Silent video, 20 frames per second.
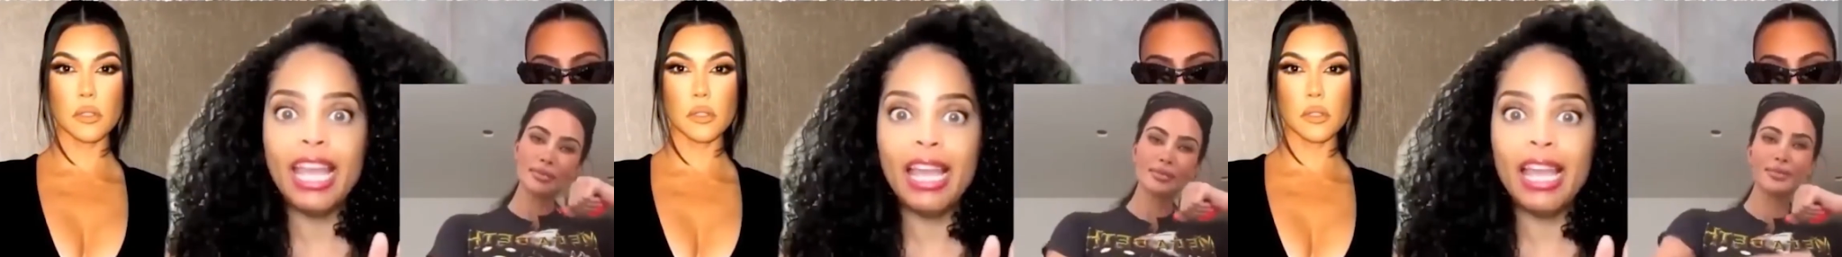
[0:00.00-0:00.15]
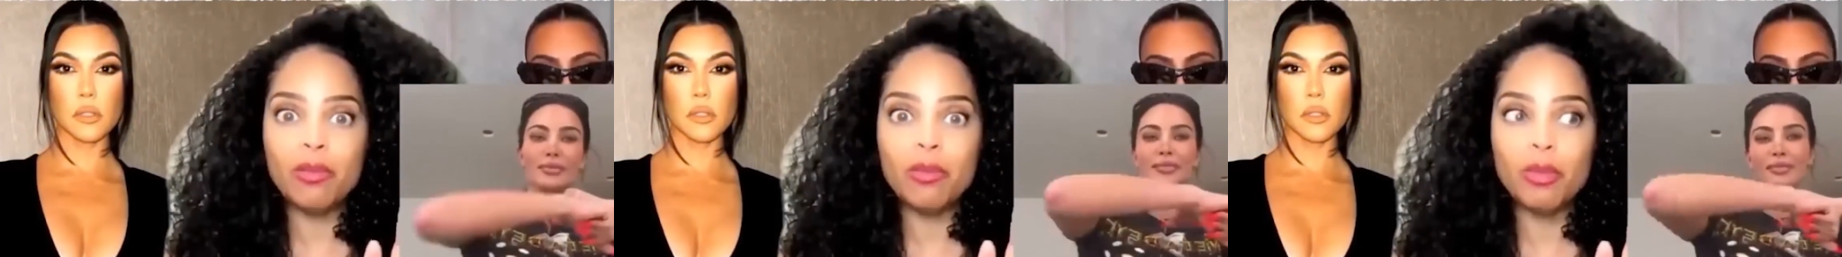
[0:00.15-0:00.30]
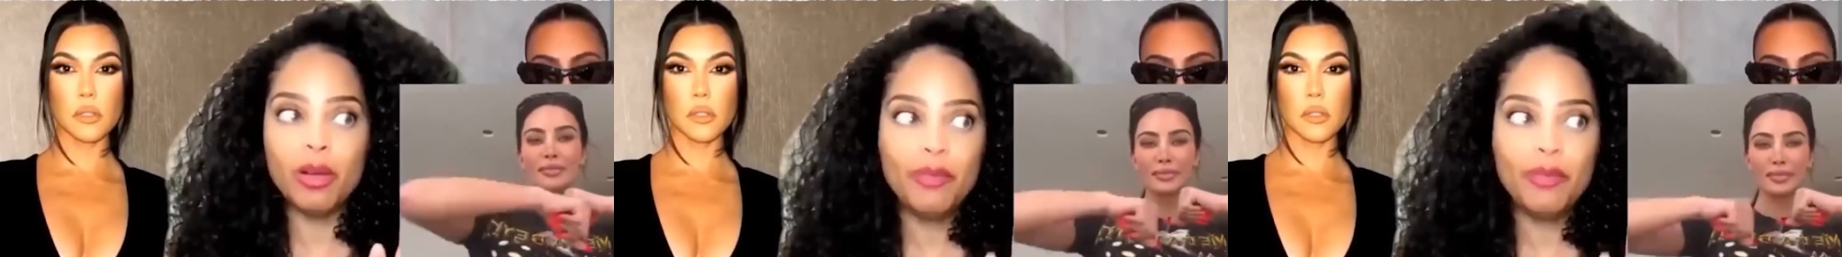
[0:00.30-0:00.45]

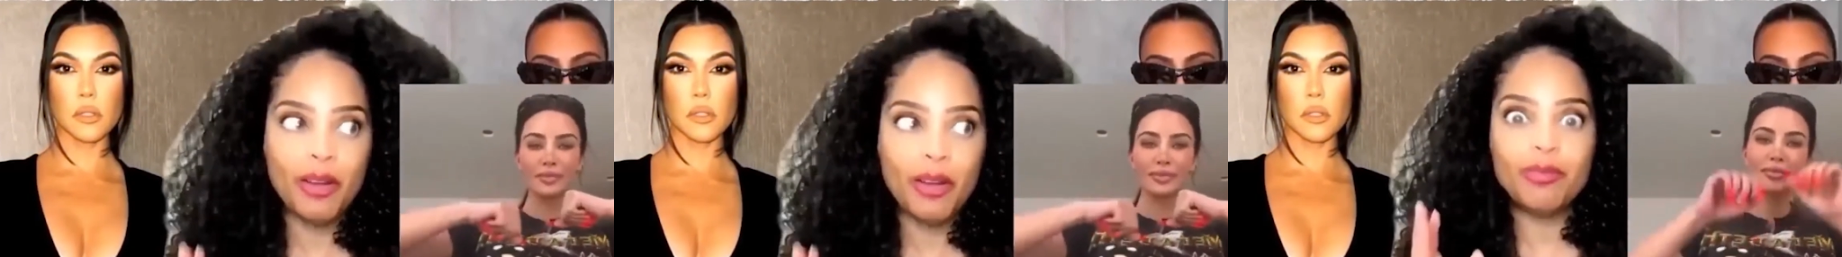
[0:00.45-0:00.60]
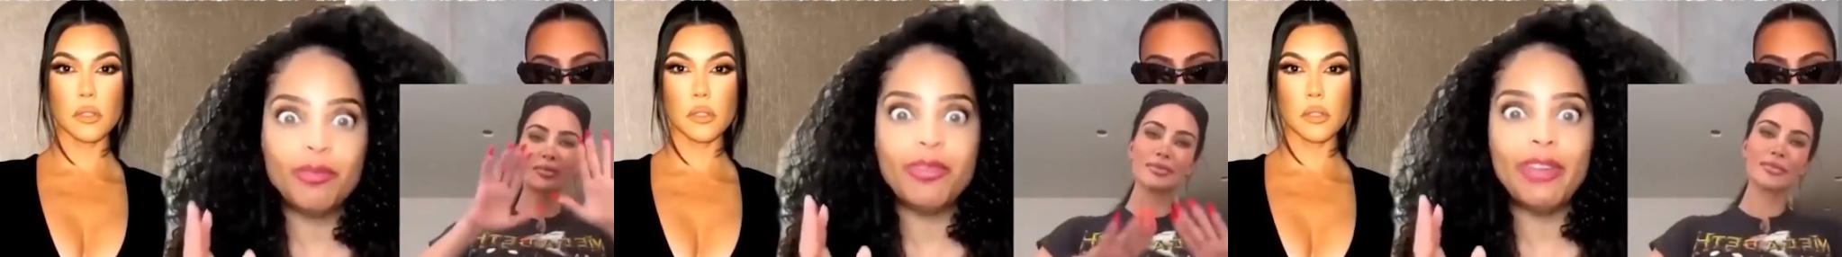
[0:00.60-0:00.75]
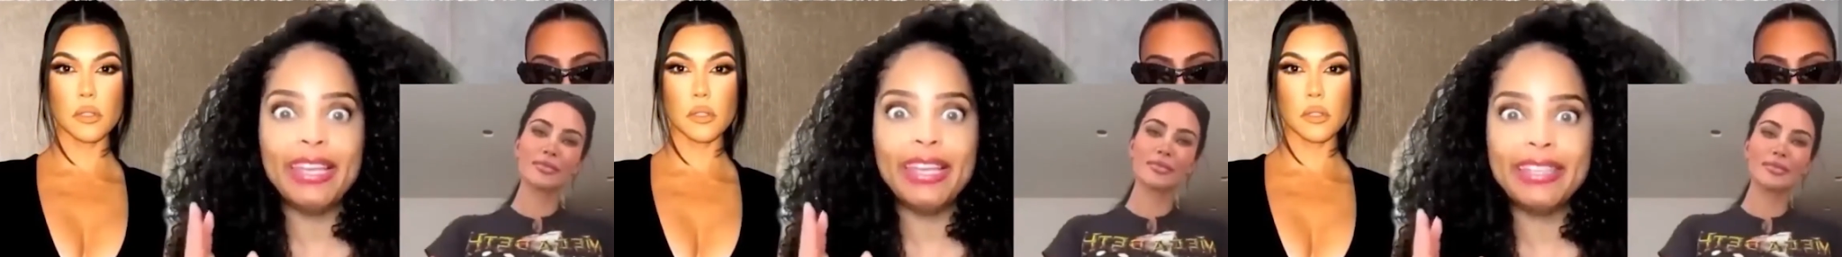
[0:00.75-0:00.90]
Speaker 1: and with a
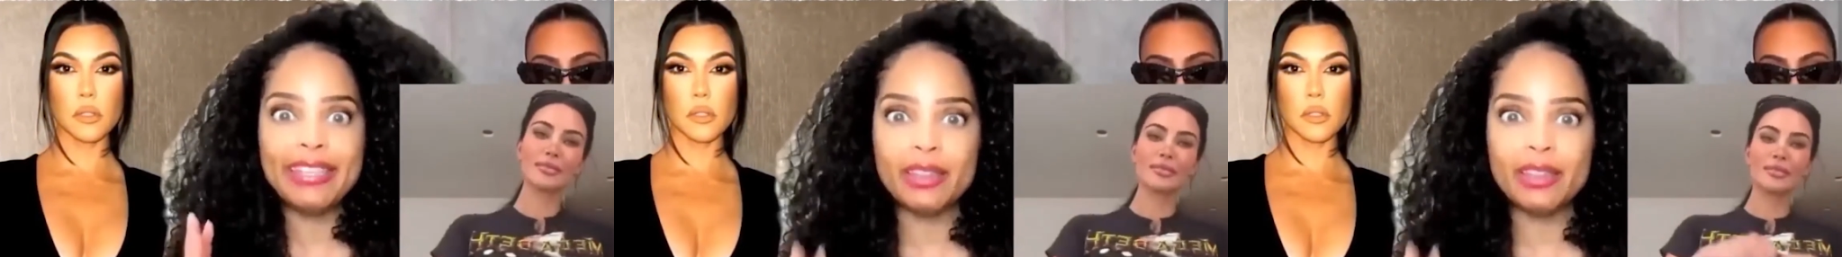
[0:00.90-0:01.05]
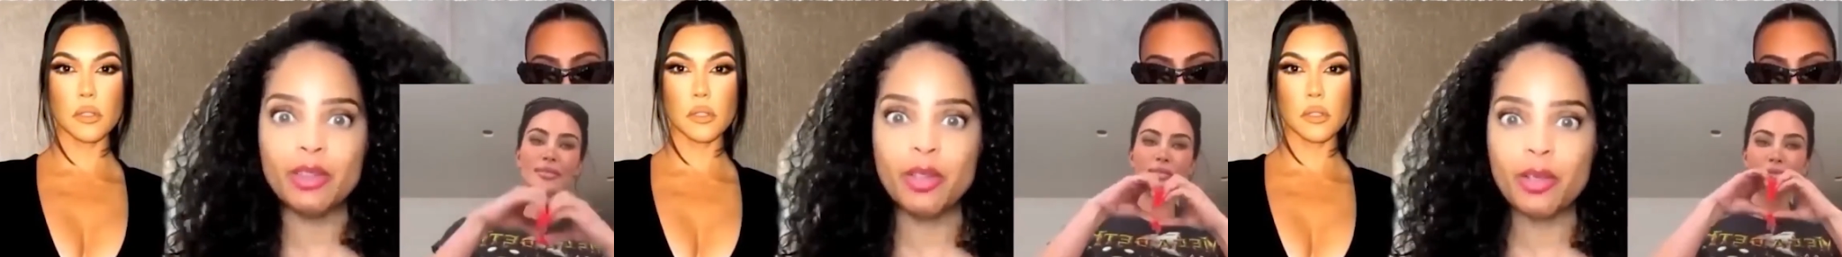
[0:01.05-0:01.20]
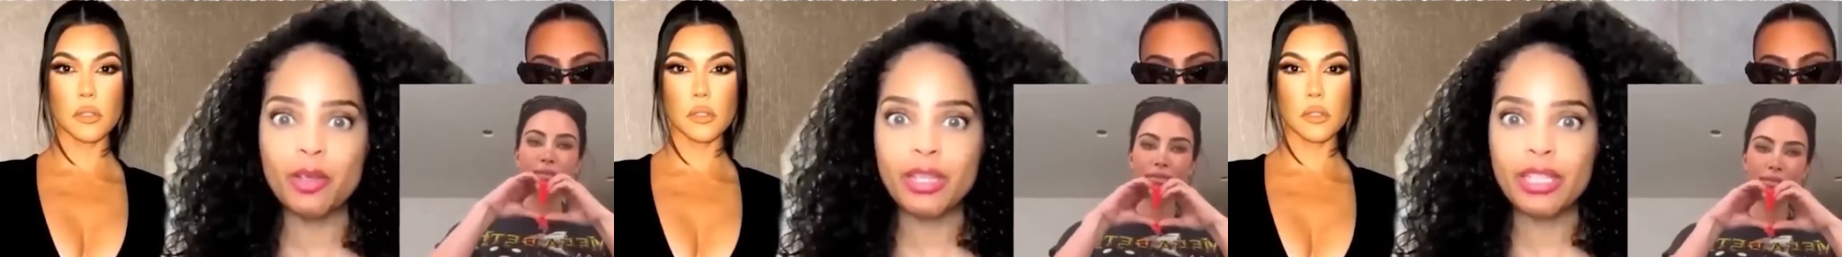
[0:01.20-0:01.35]

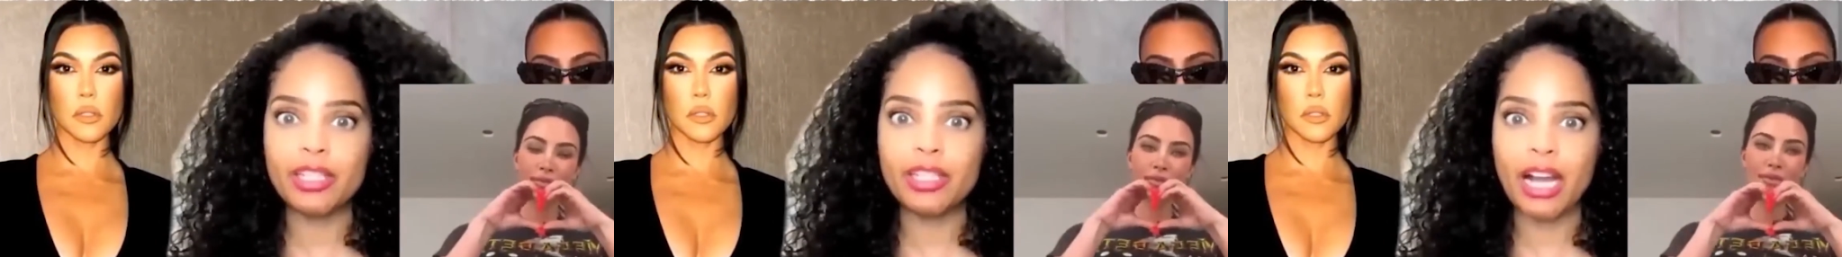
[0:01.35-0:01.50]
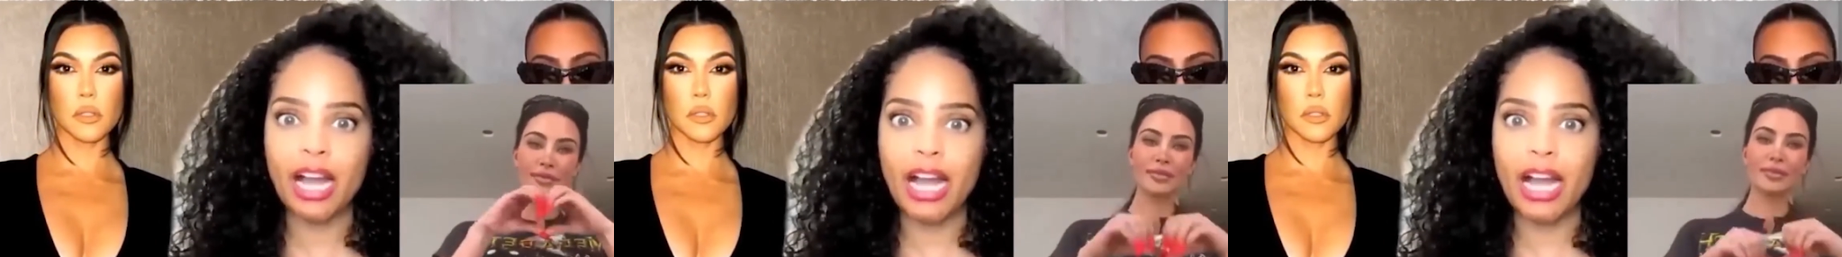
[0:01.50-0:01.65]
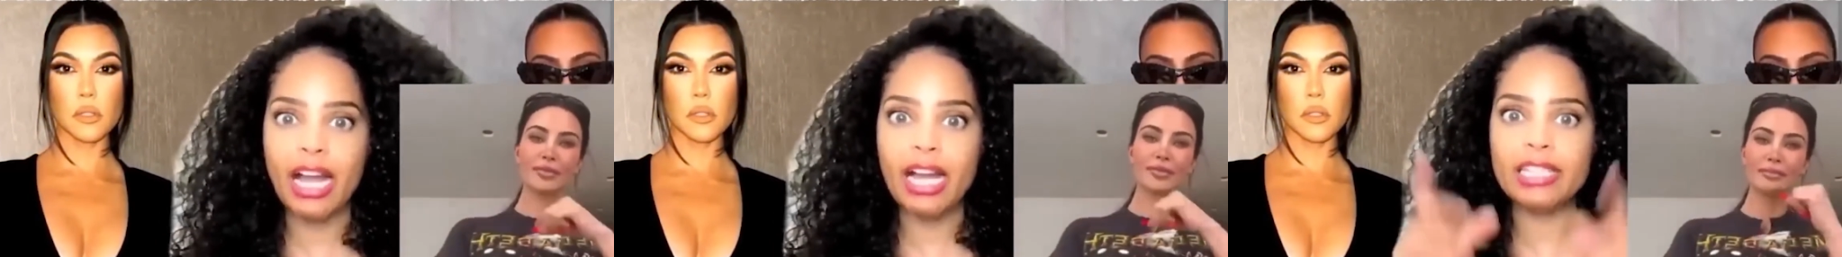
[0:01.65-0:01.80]
vacant look in your
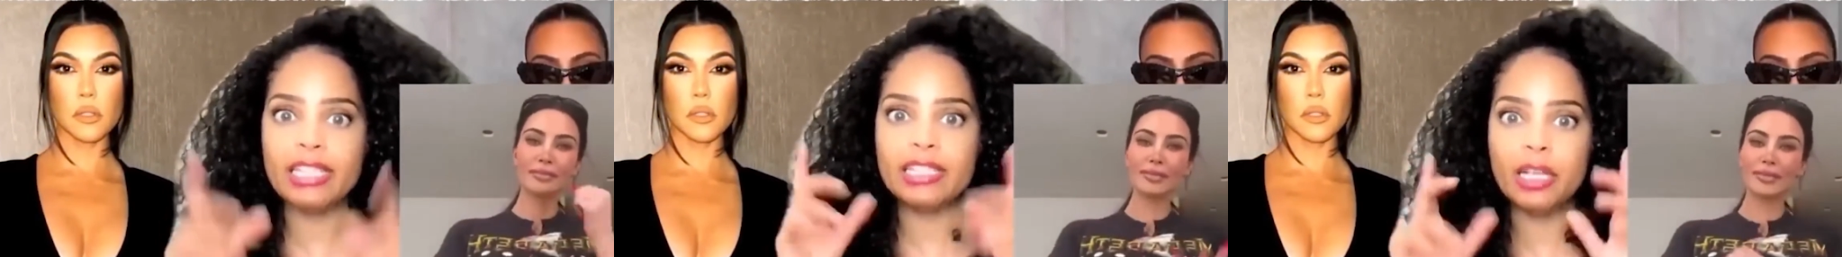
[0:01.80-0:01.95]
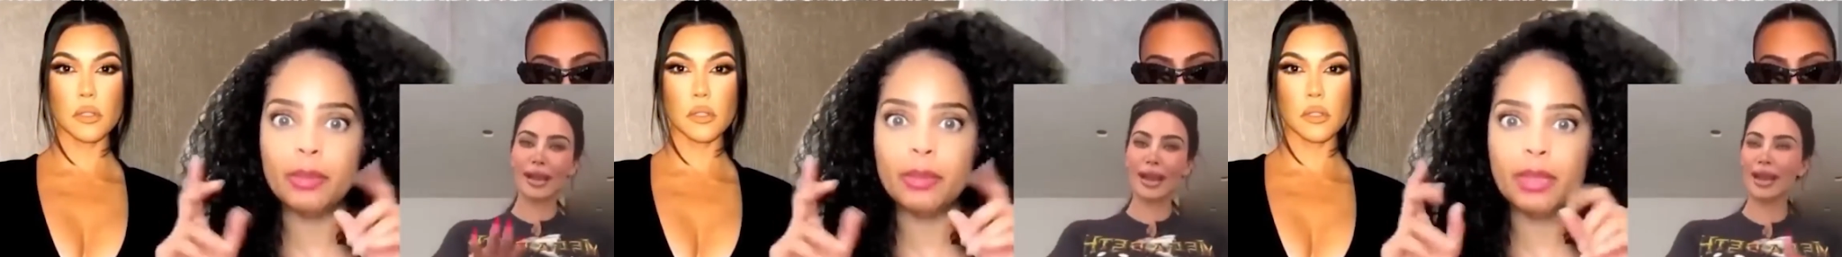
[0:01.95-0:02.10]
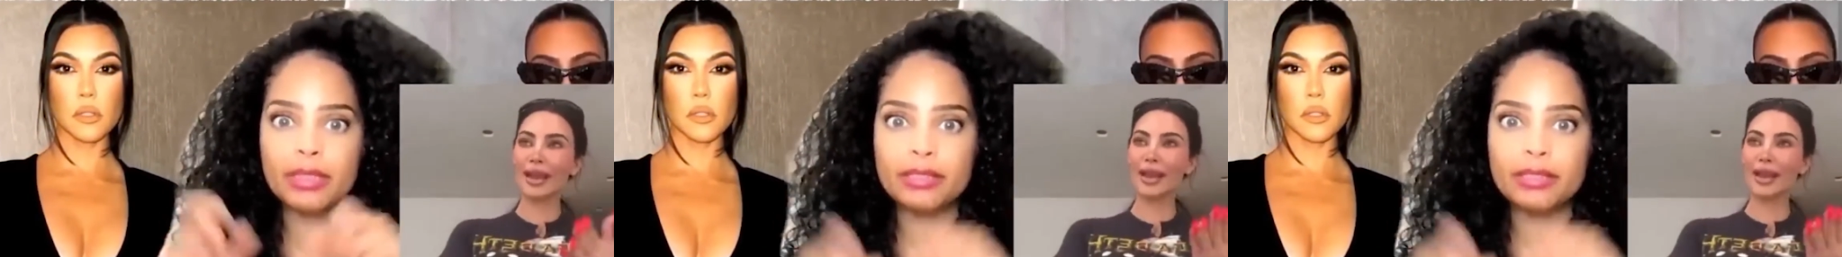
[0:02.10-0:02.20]
eye, tell my